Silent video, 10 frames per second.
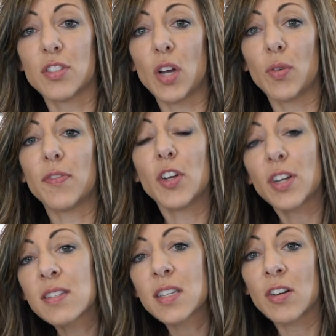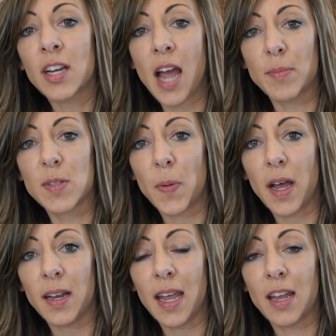So if you're considering
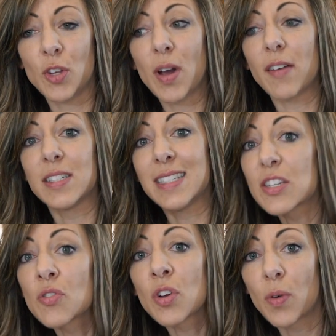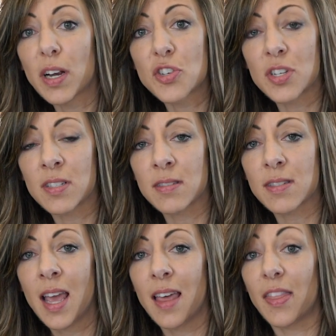HubSpot and you have additional
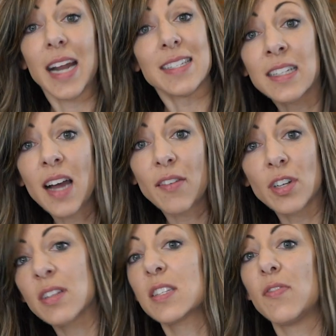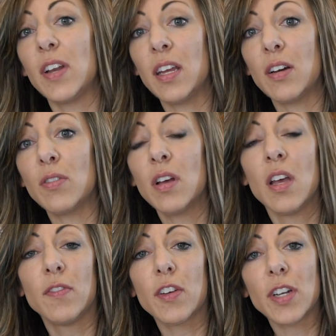questions that I didn't cover in this video,
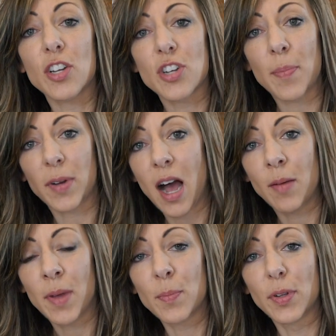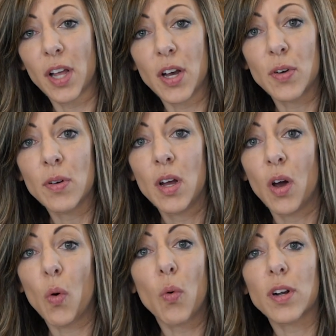feel free to drop a comment below
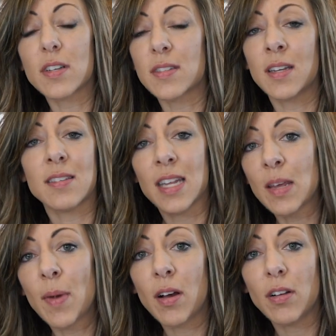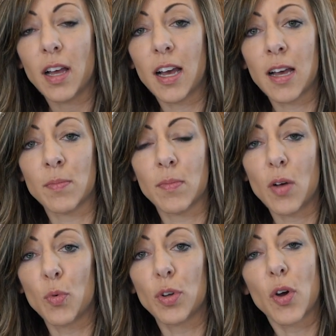or send us an email. Um,
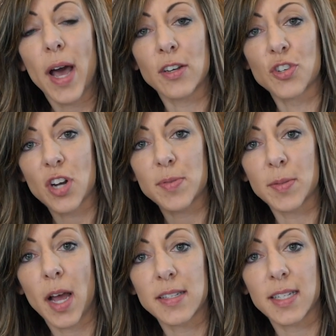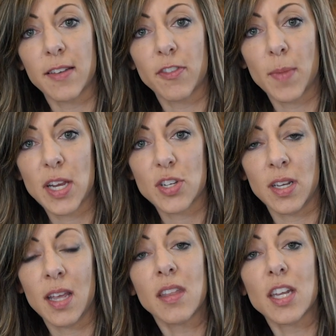we'll go ahead and drop some contact
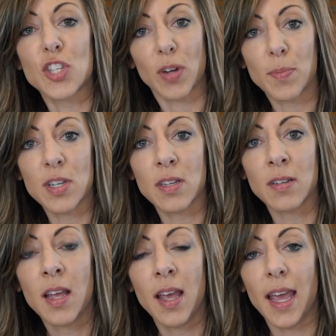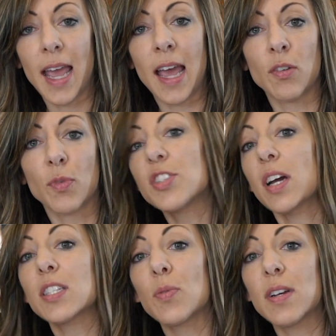information in the description description and reach
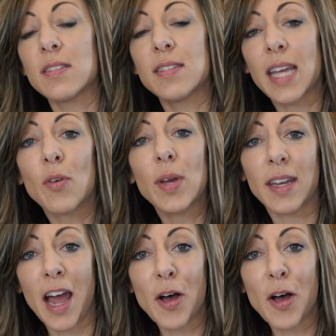out to us and see how we can